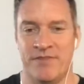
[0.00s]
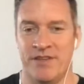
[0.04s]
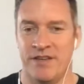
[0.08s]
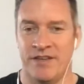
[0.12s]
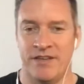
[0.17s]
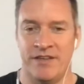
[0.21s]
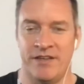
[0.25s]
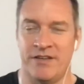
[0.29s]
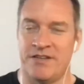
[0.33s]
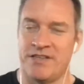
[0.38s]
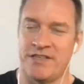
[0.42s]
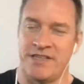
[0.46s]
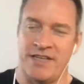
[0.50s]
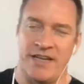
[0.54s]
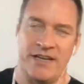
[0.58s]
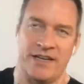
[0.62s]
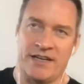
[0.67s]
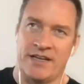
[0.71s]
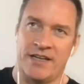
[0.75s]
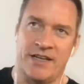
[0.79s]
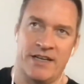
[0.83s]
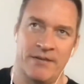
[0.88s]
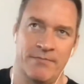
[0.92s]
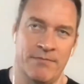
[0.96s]
you know,
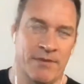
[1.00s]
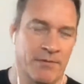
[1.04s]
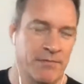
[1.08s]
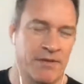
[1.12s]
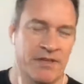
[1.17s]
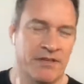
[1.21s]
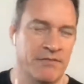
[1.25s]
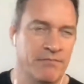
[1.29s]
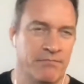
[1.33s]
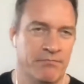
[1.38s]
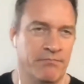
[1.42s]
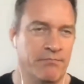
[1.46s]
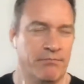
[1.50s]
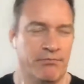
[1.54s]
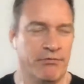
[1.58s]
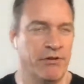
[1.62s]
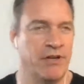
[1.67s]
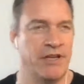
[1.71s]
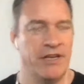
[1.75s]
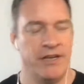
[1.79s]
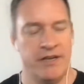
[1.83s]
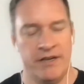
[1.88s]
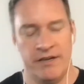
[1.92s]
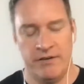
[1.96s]
technically you might be
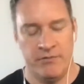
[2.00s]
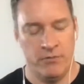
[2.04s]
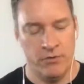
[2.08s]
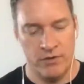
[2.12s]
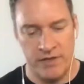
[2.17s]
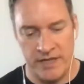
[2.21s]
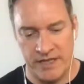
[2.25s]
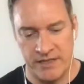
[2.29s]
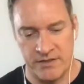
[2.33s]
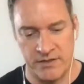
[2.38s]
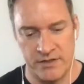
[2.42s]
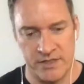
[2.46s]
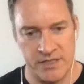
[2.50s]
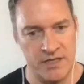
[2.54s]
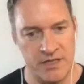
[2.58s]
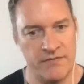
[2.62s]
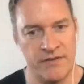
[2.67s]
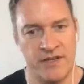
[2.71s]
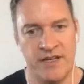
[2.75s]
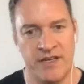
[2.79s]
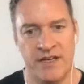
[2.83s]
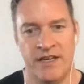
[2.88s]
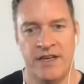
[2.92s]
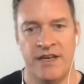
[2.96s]
brilliant and all that sort of stuff,
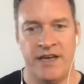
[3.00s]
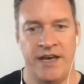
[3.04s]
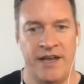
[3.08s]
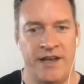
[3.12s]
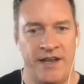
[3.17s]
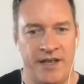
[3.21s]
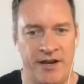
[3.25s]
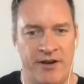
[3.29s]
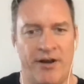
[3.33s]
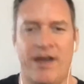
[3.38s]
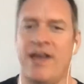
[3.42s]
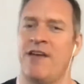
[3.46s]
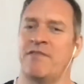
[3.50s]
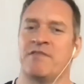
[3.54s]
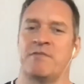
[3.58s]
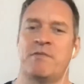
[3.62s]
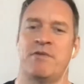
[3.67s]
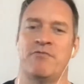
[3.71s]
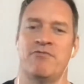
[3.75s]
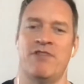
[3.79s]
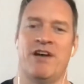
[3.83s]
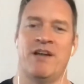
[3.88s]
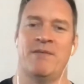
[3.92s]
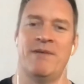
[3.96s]
and and I have to be
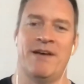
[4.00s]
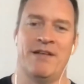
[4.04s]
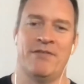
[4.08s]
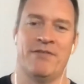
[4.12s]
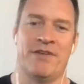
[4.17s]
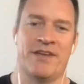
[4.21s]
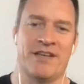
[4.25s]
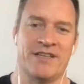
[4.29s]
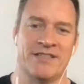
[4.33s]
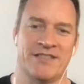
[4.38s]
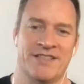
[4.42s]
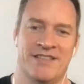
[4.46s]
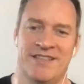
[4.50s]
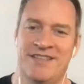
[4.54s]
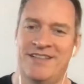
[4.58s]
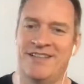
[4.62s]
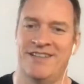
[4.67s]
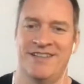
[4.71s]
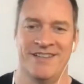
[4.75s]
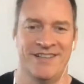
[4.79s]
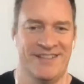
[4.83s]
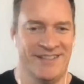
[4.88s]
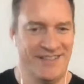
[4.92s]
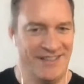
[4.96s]
right about things.
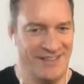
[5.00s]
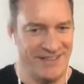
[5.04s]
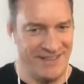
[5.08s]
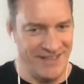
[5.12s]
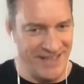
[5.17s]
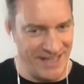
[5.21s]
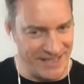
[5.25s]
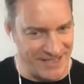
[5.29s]
Yeah, that's